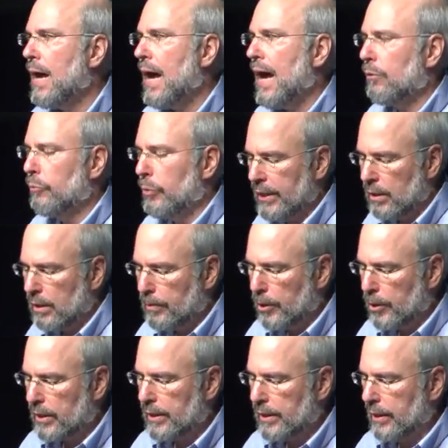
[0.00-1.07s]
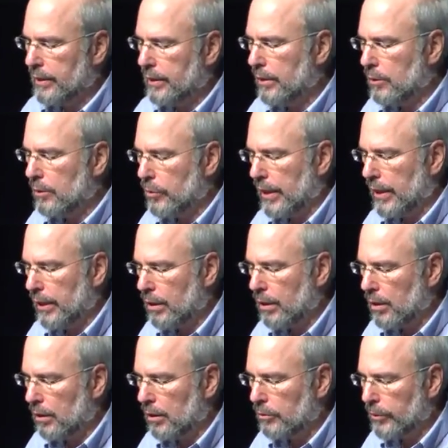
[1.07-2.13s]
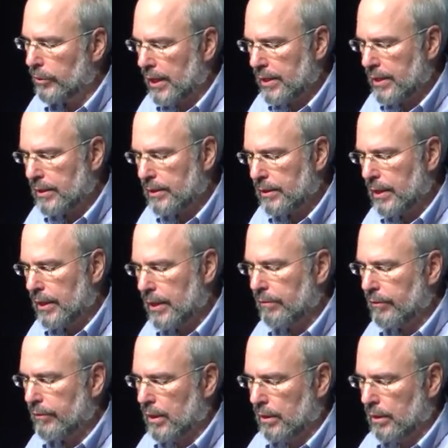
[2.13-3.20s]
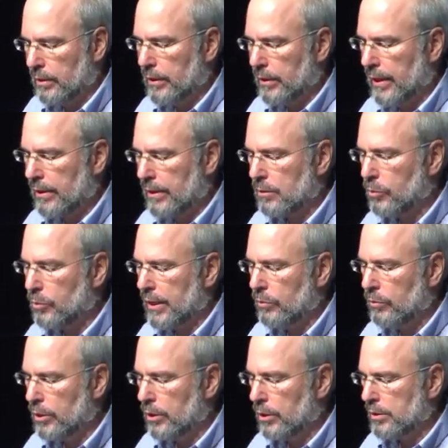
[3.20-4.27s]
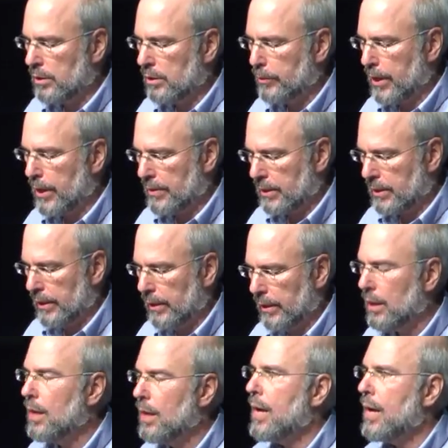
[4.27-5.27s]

had written a book in 1920 called The Rising Tide of Color Against White World Supremacy.